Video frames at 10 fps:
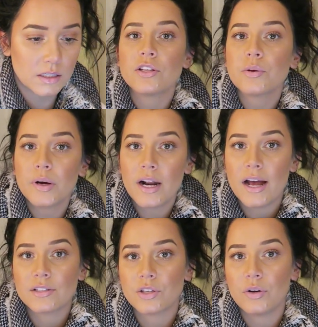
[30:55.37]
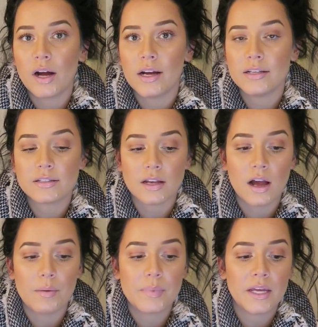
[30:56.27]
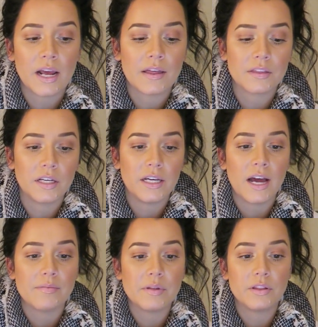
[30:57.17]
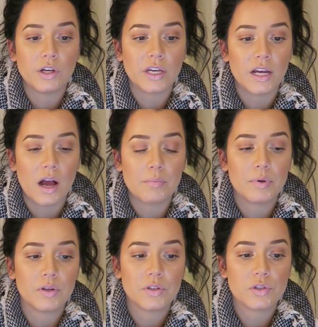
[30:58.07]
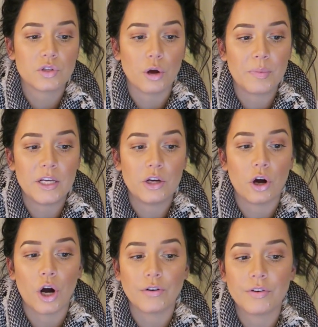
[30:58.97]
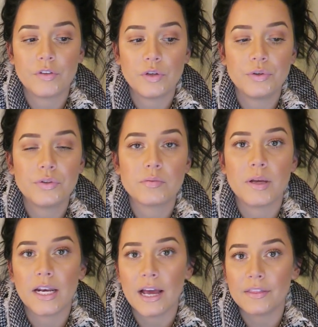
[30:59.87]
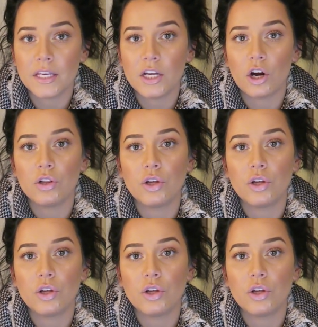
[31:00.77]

also wanted to ask you guys, um, me and Anthony, I've been looking up so many car reviews. Me and Anthony are